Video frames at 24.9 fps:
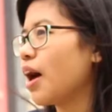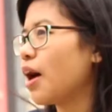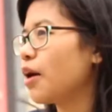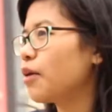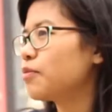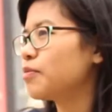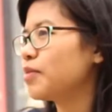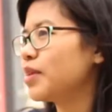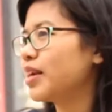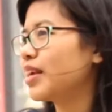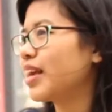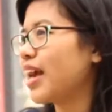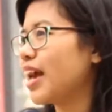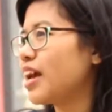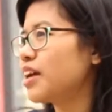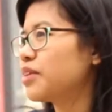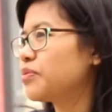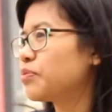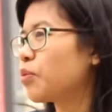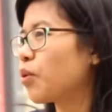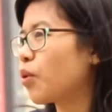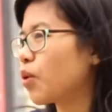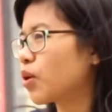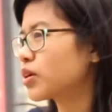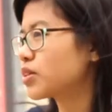help me
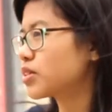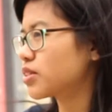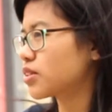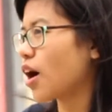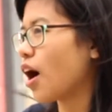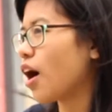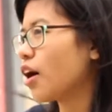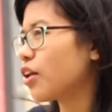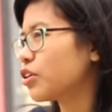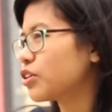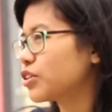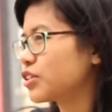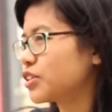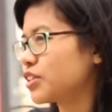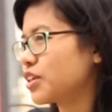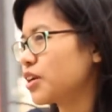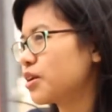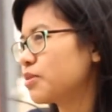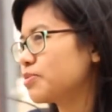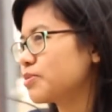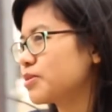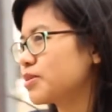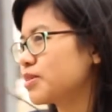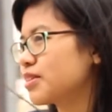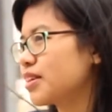gain more
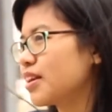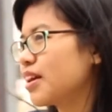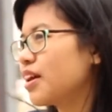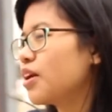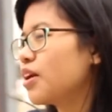scholarships